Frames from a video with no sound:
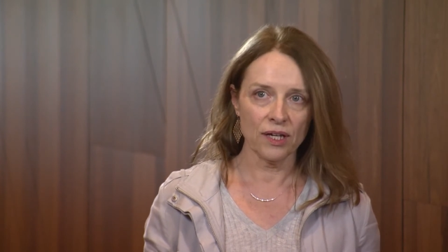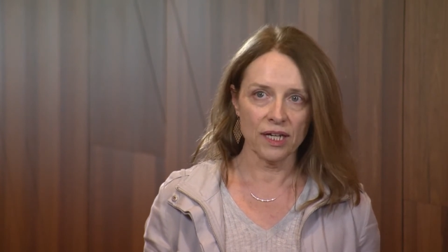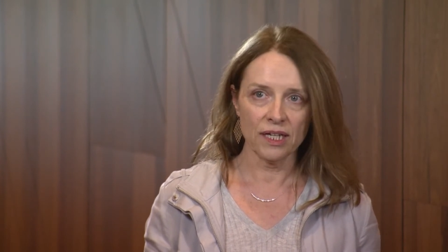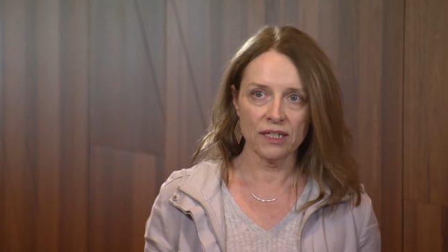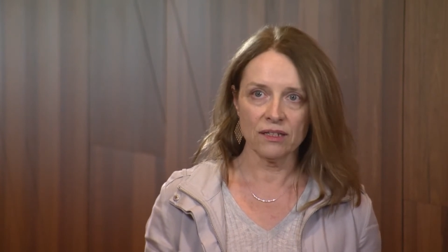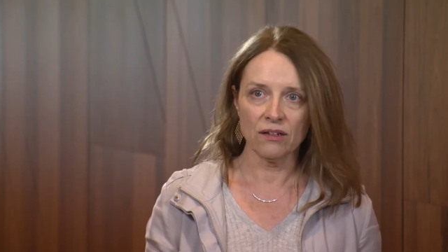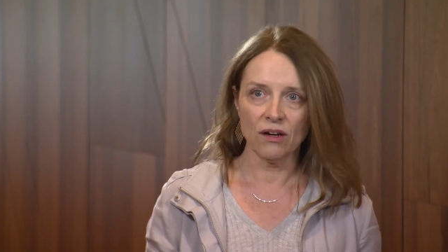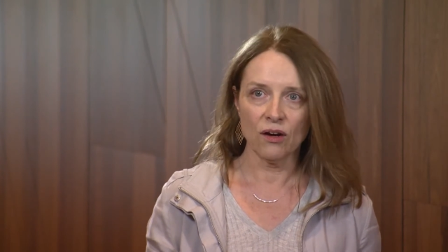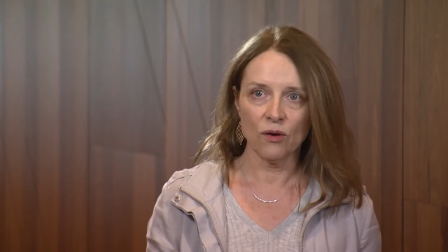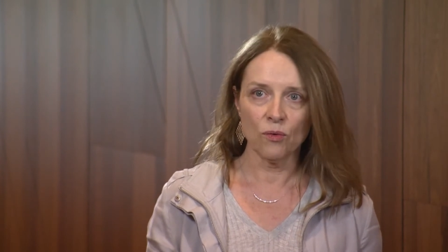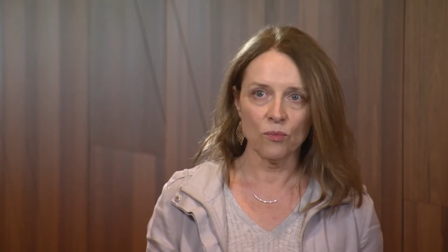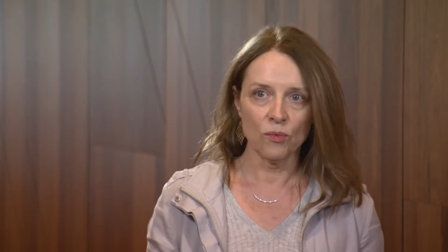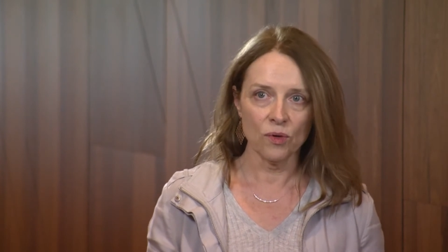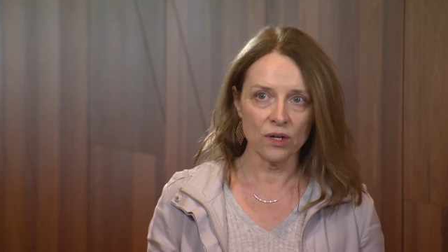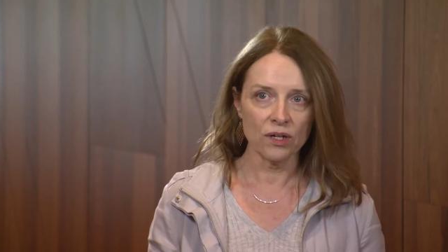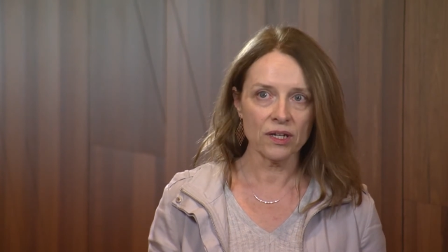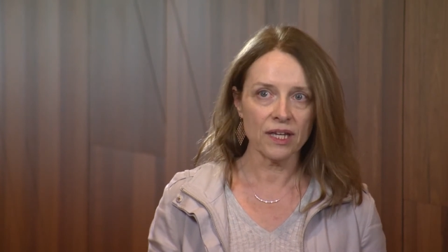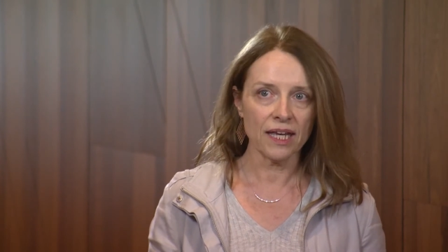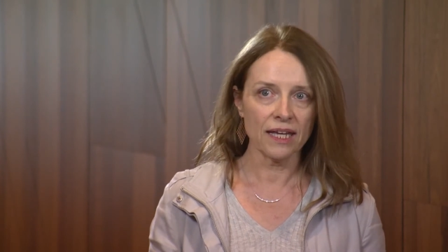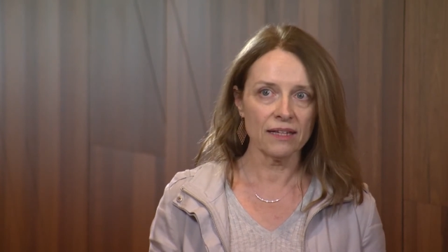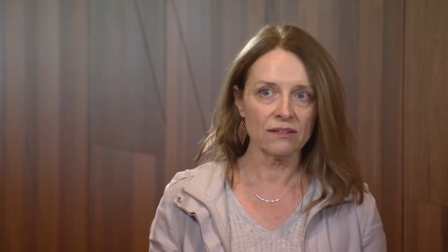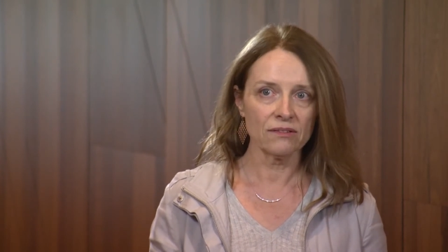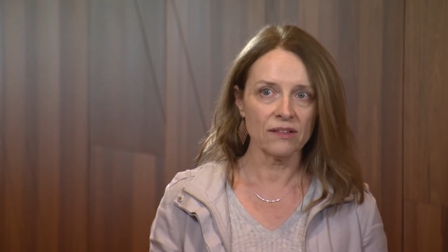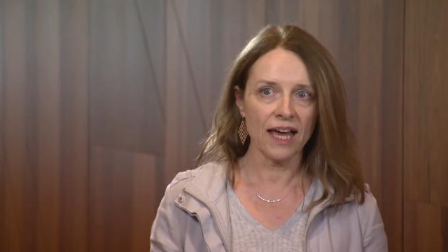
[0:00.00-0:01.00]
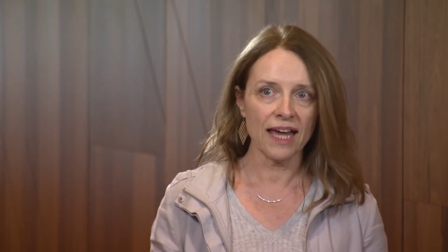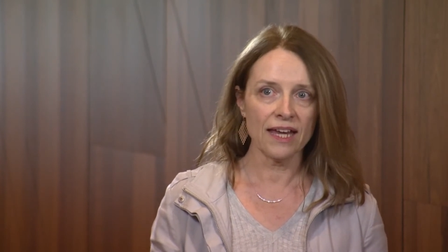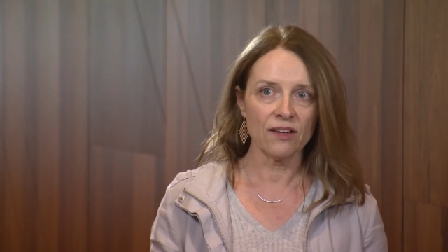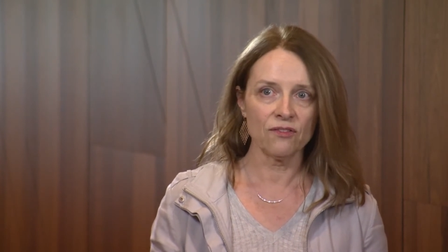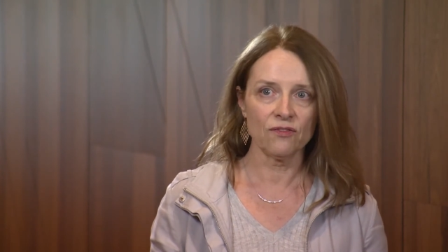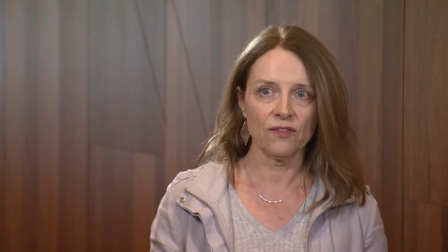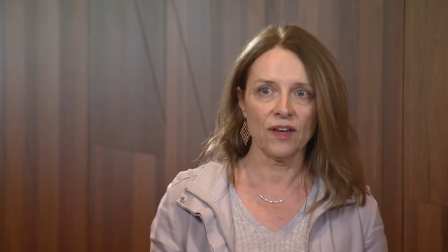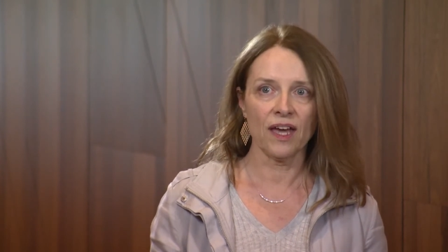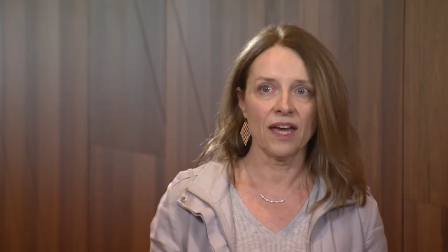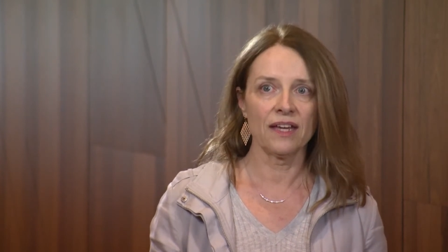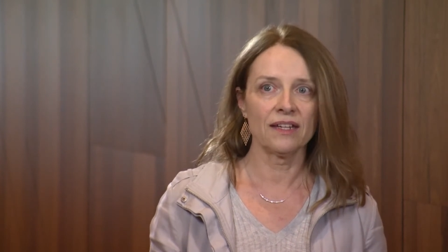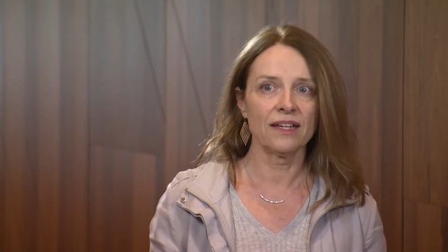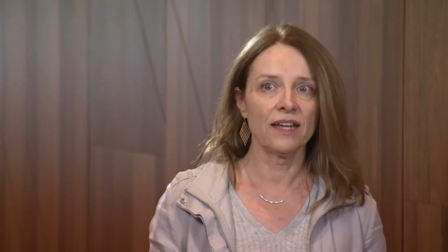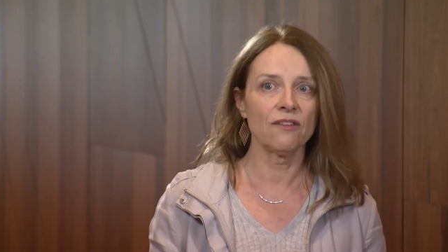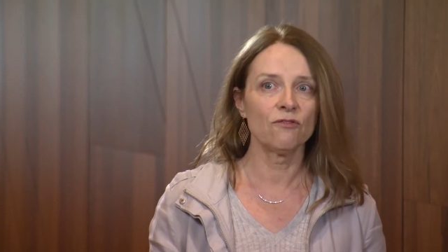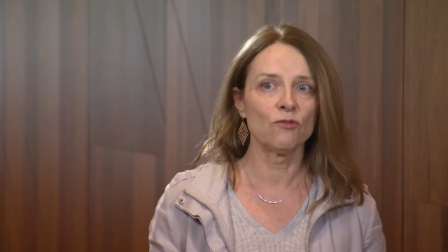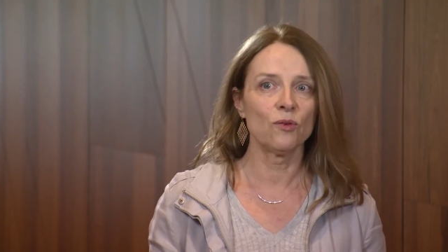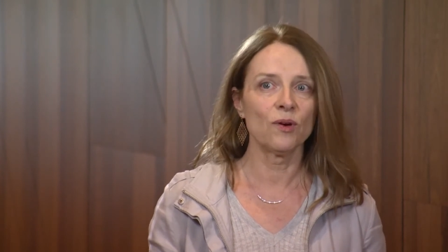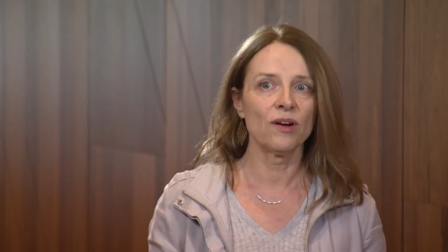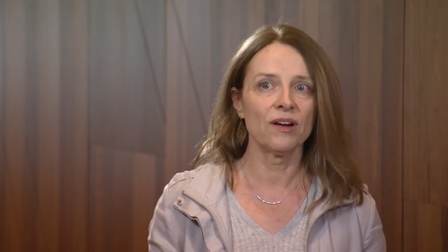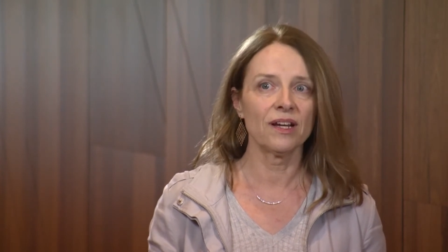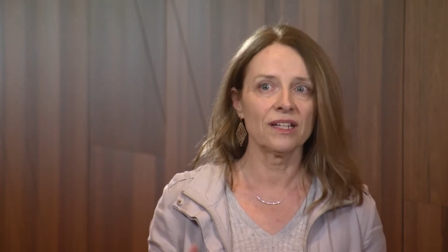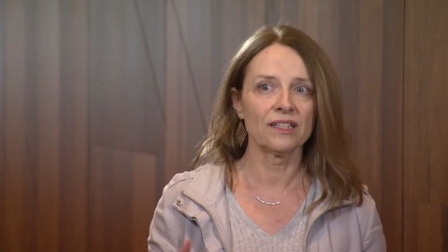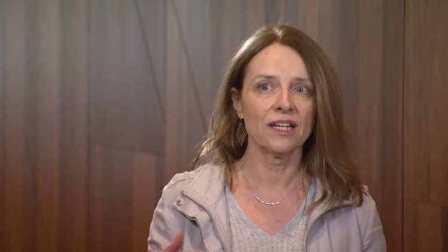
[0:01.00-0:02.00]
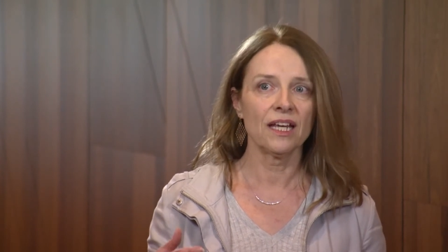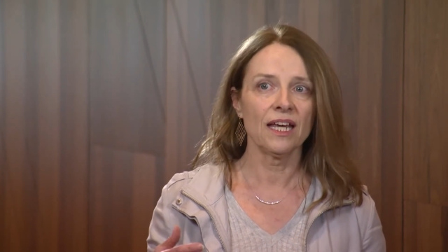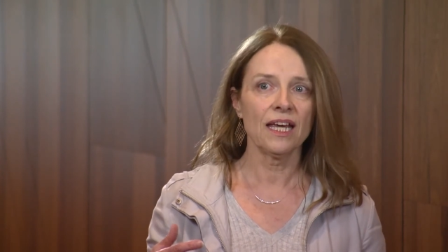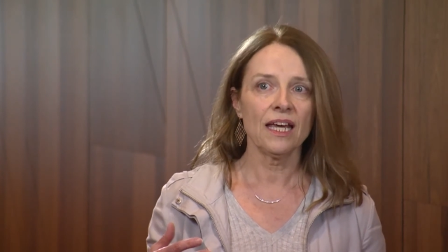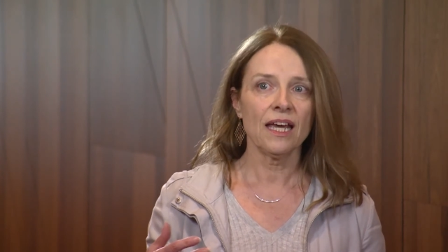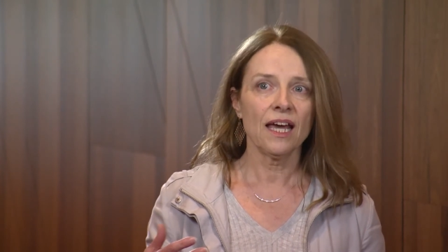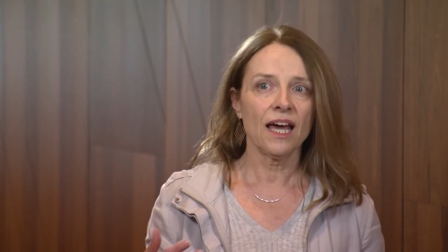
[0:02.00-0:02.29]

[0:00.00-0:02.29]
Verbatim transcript: in our working life and if we're in